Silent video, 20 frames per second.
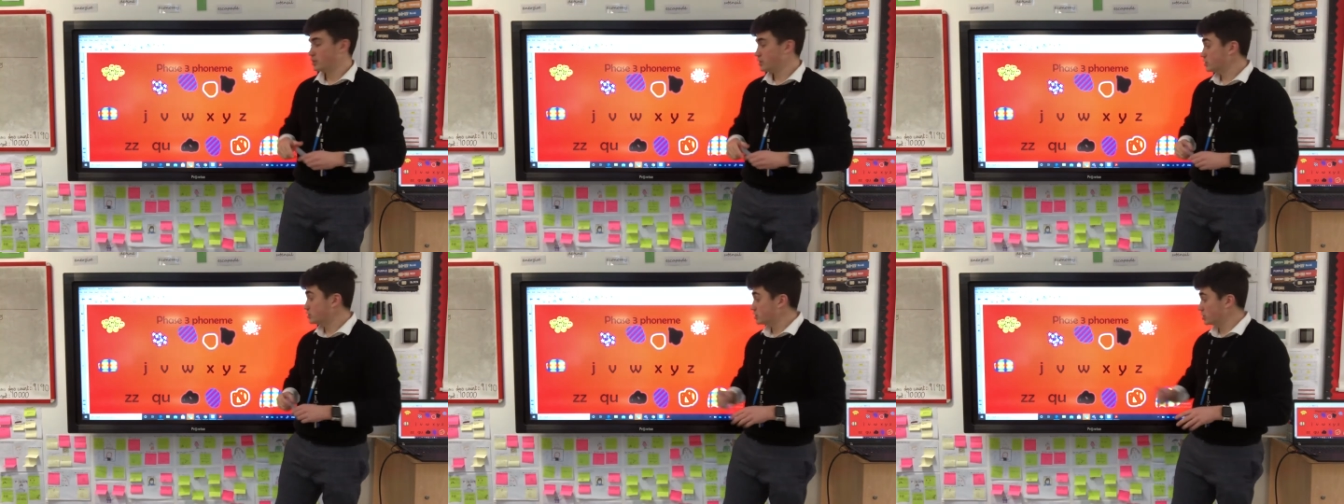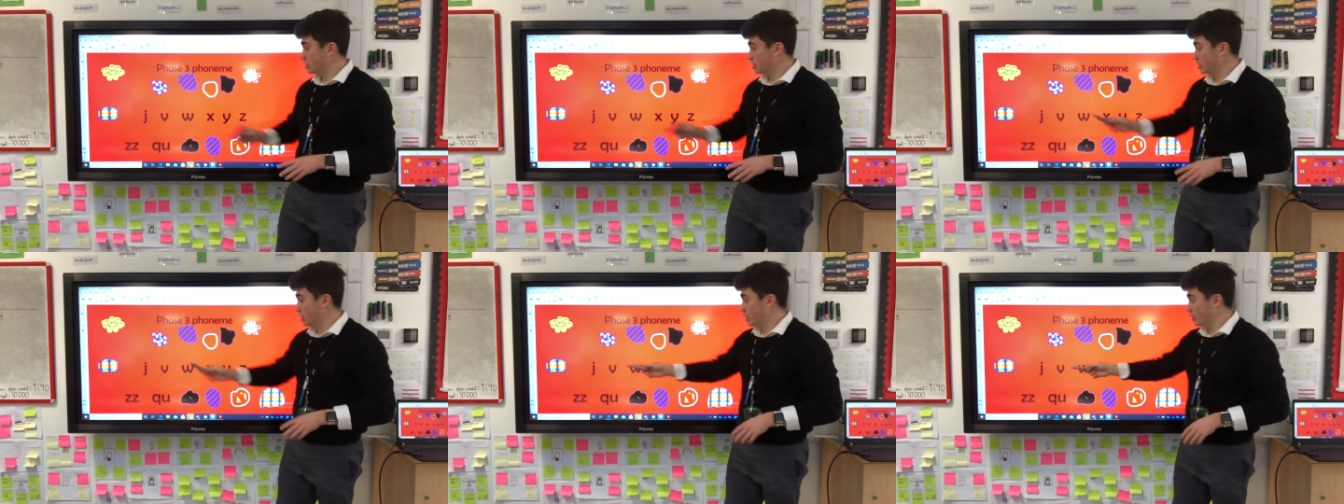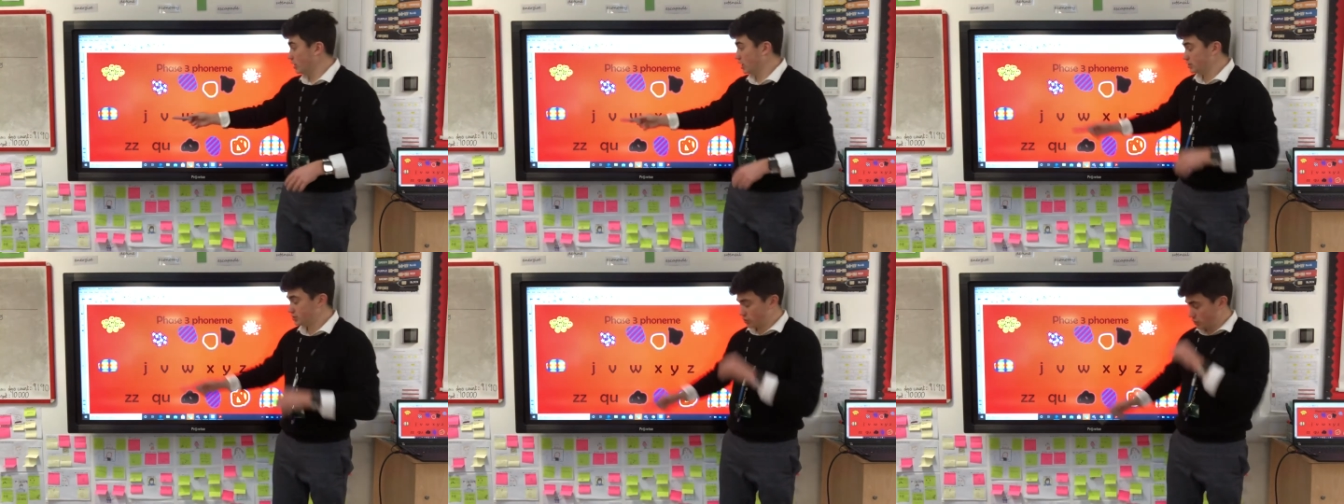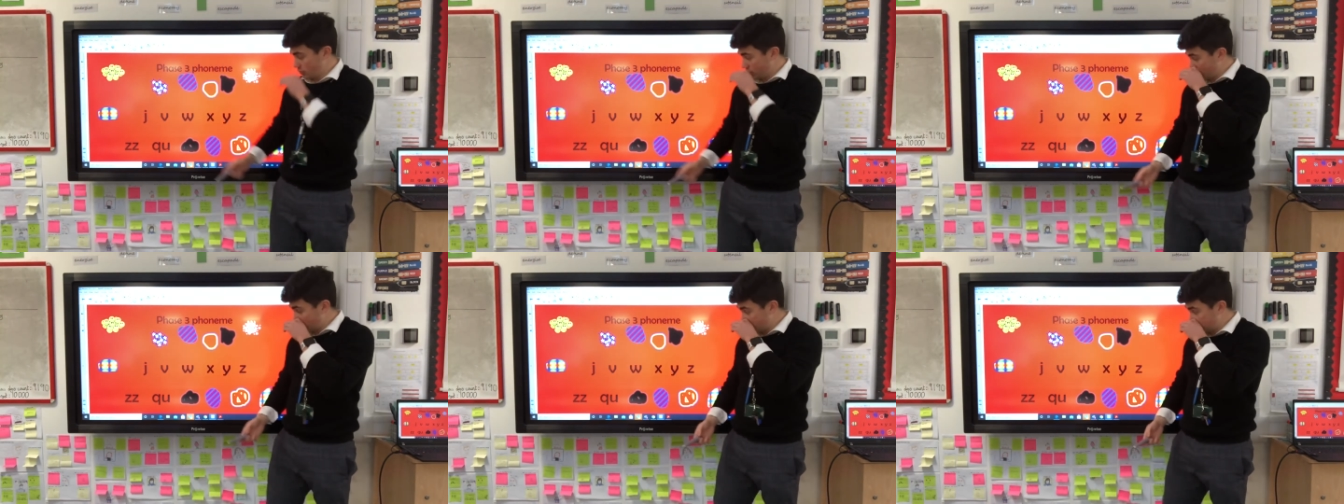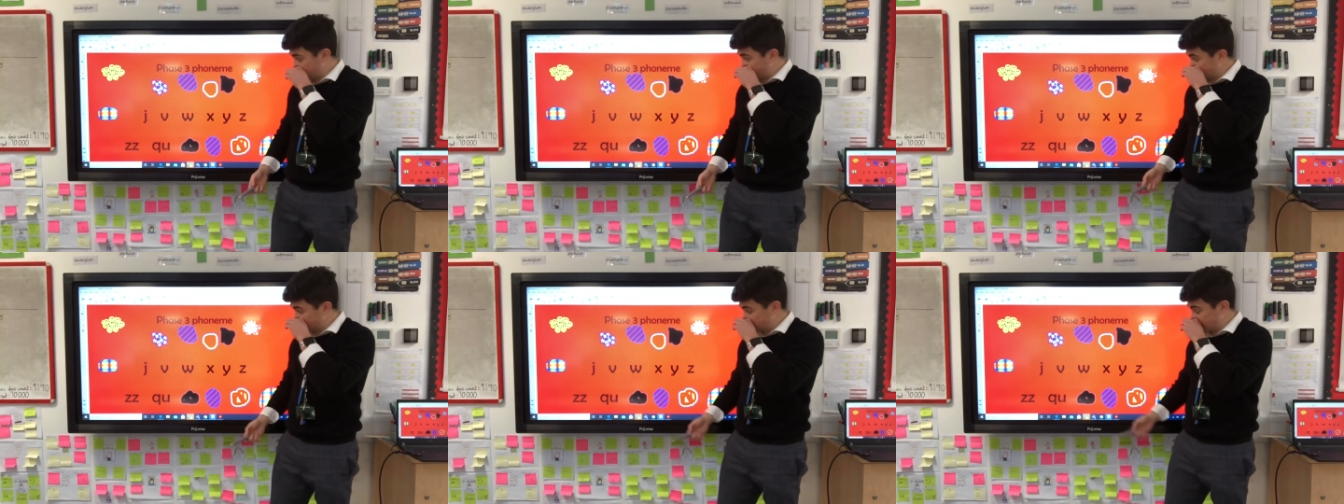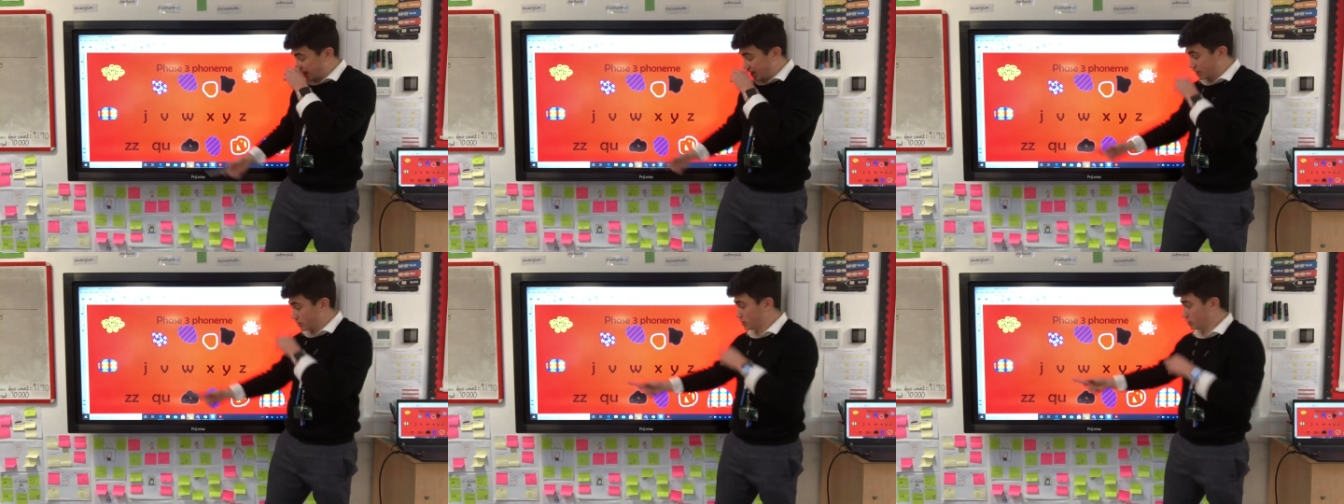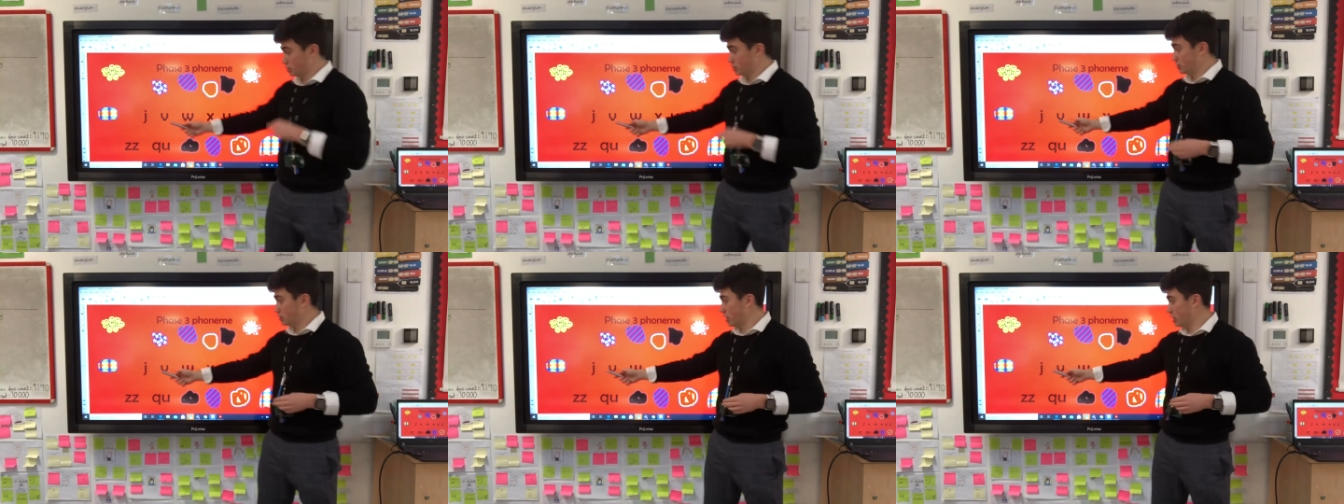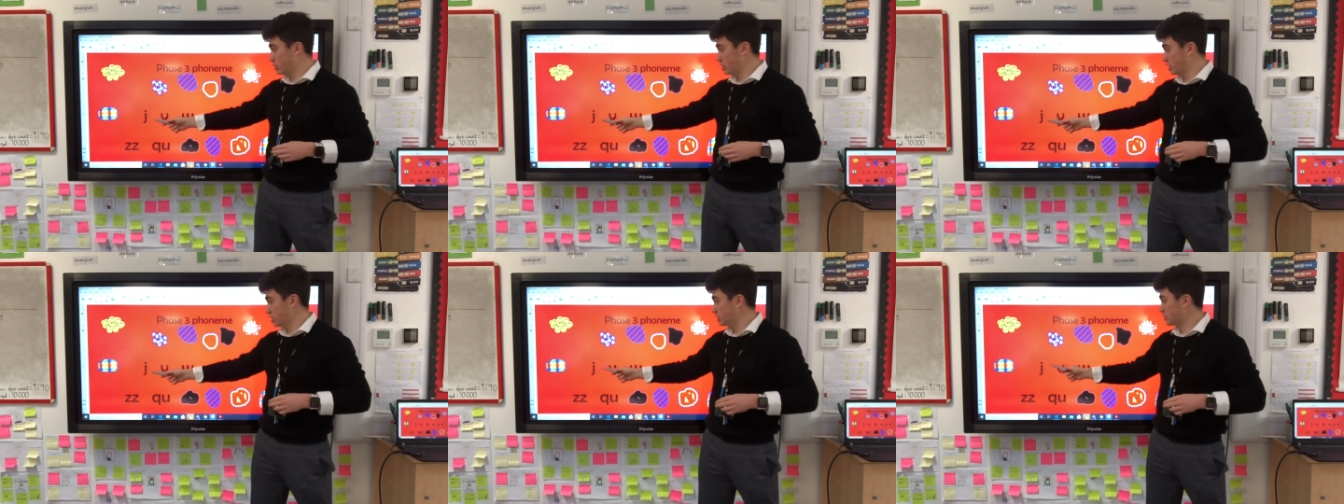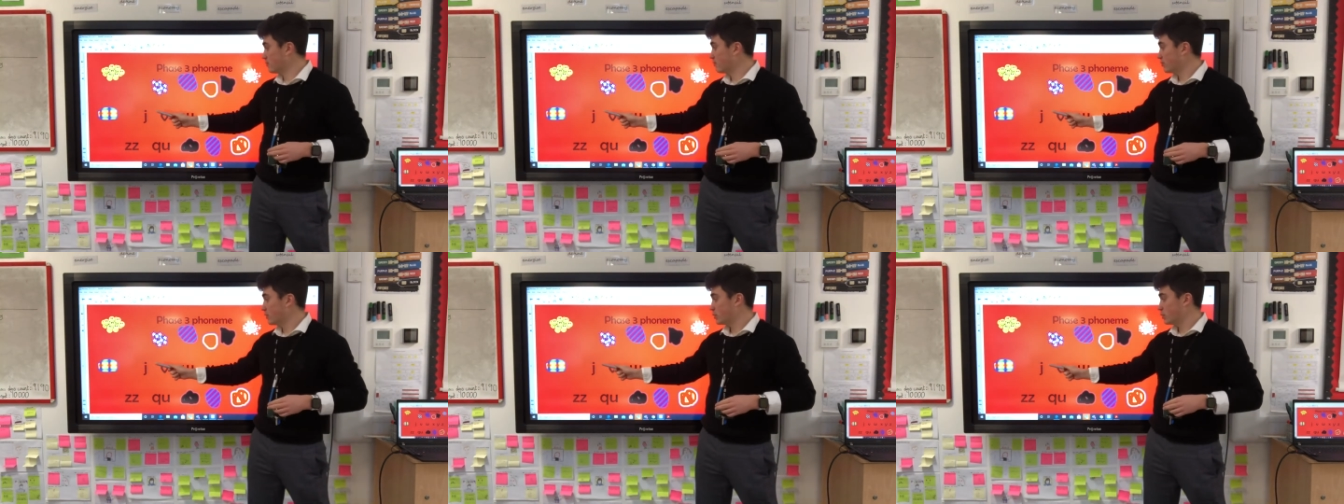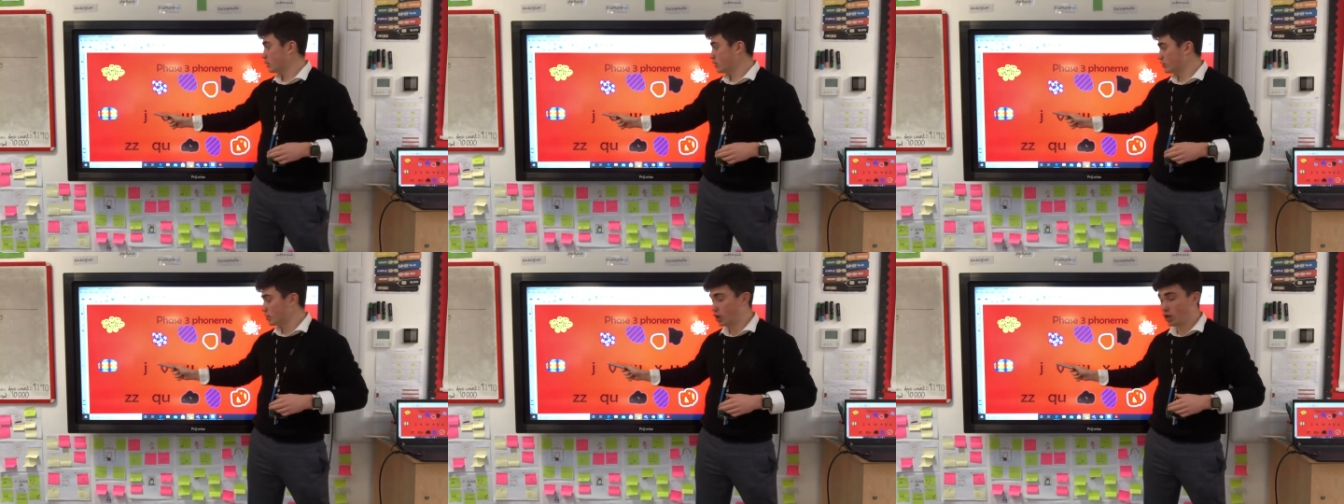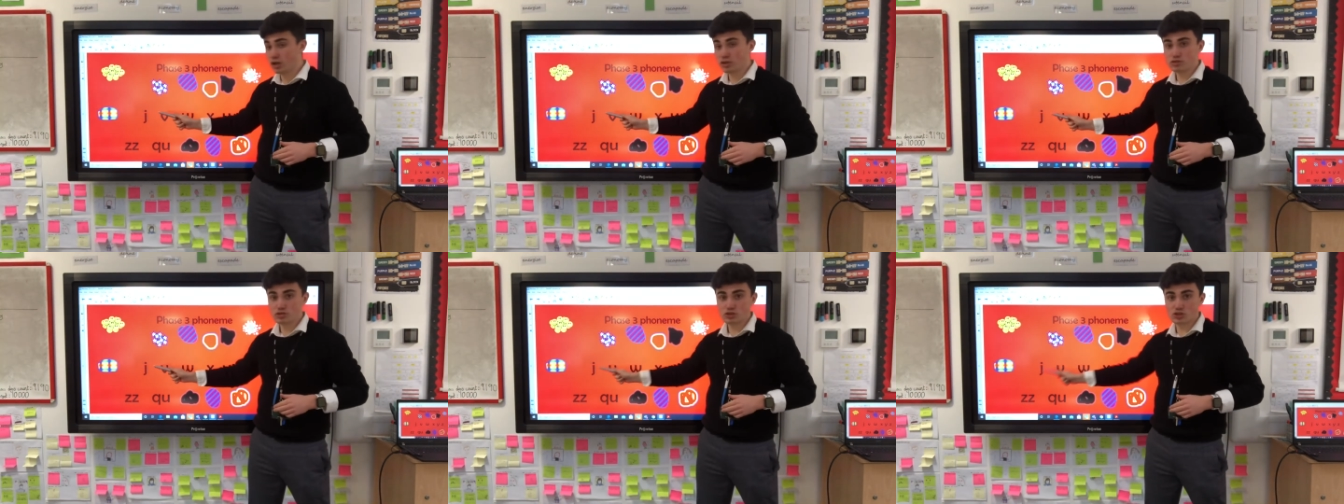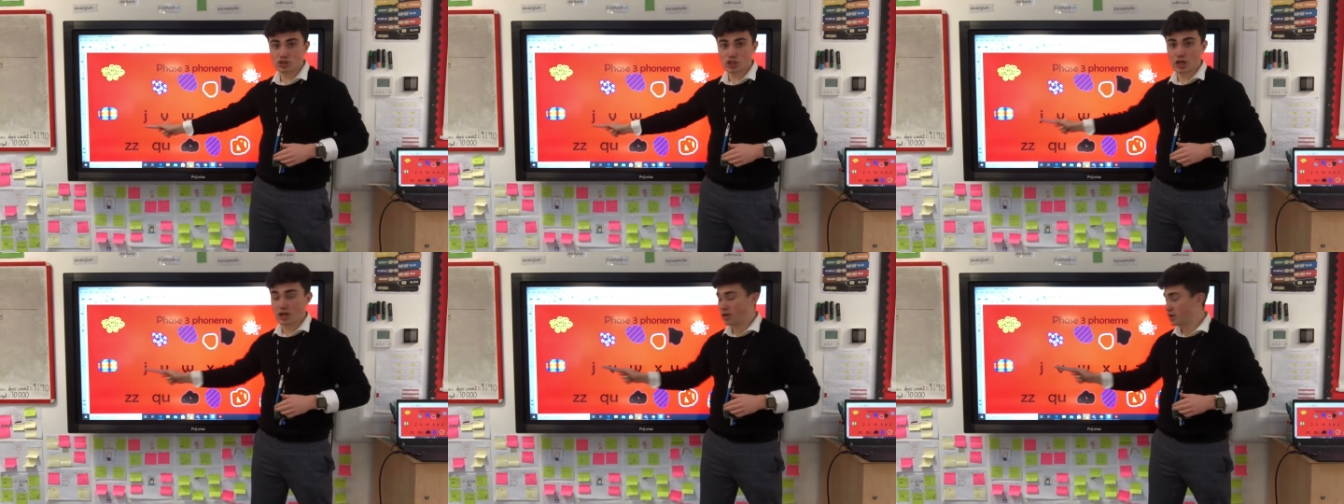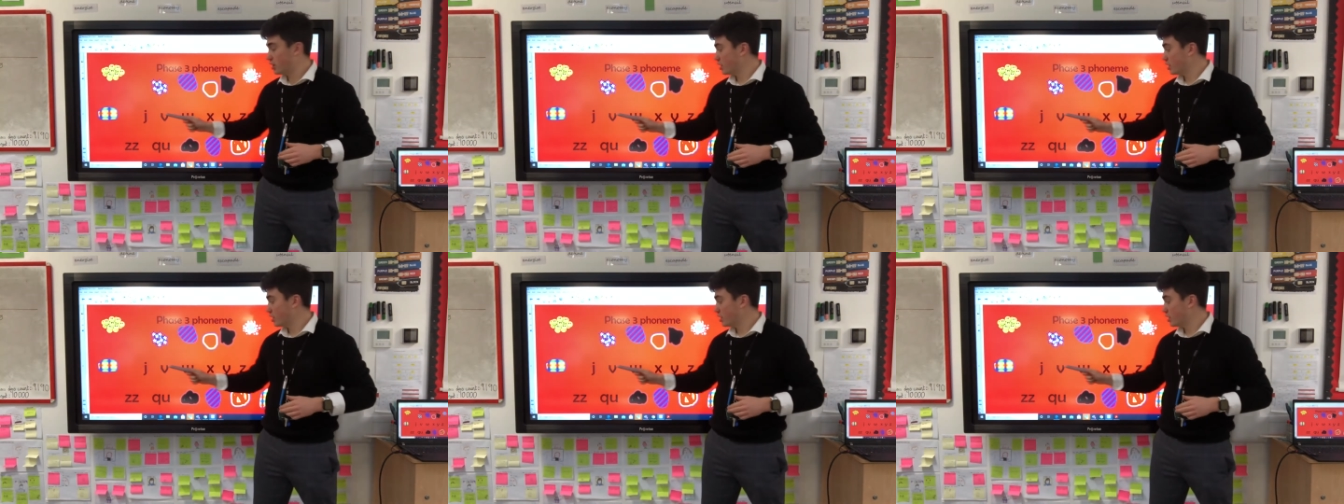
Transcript: So you know, let's do all these ones again because you know these. We've got j,